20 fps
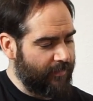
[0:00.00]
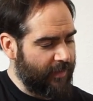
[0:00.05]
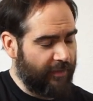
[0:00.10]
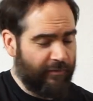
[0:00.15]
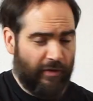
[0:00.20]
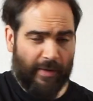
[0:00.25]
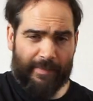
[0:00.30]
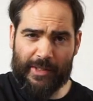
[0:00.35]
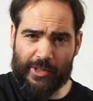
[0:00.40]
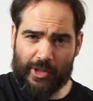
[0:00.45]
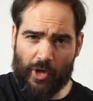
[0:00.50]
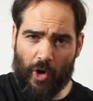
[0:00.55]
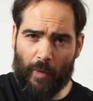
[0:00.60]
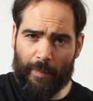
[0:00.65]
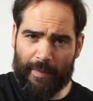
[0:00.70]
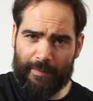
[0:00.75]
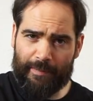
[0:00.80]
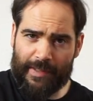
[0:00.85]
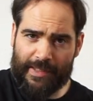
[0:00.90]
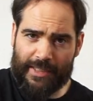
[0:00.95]
this
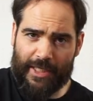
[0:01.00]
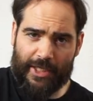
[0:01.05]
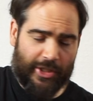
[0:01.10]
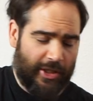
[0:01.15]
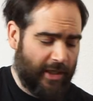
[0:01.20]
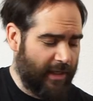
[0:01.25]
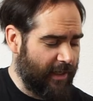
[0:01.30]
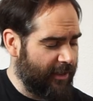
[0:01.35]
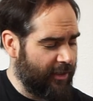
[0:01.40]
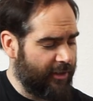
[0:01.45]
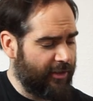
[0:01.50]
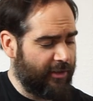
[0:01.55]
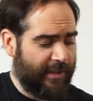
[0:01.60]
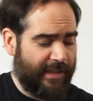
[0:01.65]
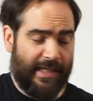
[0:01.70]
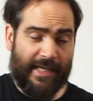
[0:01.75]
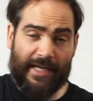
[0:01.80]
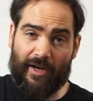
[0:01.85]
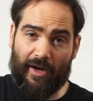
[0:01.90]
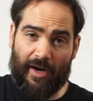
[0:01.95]
open position. And you'll
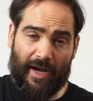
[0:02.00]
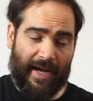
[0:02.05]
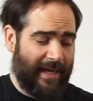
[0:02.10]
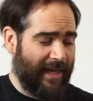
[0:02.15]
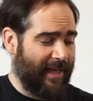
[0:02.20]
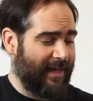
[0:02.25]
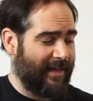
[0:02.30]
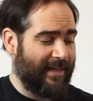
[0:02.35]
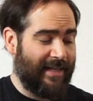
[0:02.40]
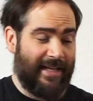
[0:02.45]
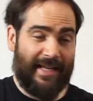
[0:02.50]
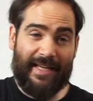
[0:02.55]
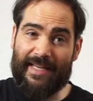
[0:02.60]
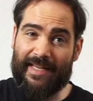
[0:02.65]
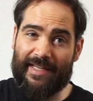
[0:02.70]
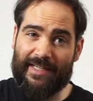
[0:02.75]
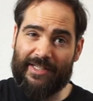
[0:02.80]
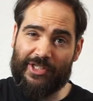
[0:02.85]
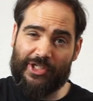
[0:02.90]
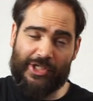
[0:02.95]
see here, I get
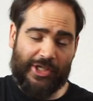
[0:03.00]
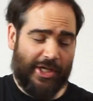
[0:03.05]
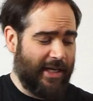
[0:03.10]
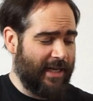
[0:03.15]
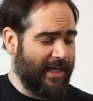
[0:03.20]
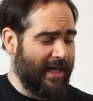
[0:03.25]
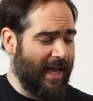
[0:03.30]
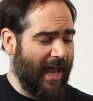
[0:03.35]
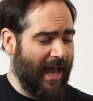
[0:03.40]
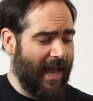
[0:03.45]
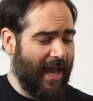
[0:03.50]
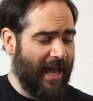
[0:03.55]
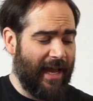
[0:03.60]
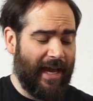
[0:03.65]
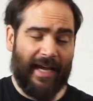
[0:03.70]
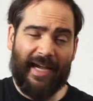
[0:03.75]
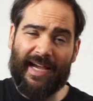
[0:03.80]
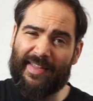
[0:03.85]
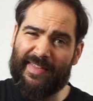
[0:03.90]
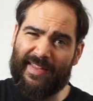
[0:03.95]
E, G, A,
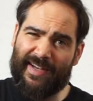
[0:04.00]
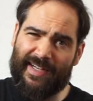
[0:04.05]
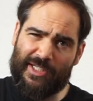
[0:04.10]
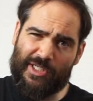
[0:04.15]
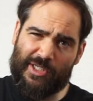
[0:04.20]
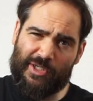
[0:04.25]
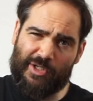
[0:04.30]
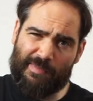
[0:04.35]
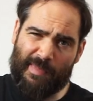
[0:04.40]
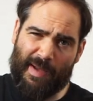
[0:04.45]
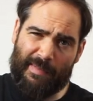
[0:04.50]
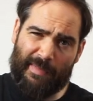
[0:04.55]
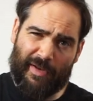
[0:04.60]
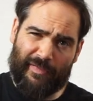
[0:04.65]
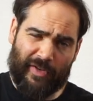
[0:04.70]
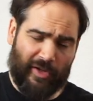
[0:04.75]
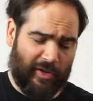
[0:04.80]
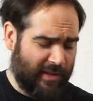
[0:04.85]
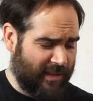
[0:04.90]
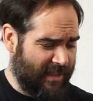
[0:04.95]
and then I just use my middle
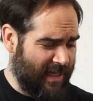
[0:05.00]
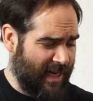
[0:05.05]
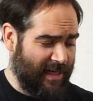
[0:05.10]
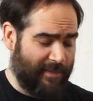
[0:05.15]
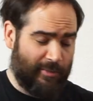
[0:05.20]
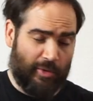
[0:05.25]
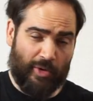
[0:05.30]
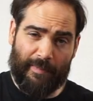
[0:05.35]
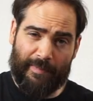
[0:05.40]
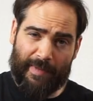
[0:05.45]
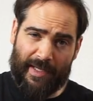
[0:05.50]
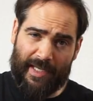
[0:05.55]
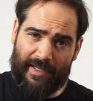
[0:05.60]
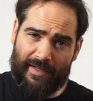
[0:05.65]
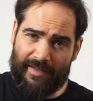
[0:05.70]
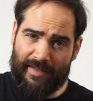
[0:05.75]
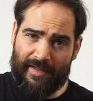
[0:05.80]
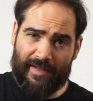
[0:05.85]
finger to slide up to a B,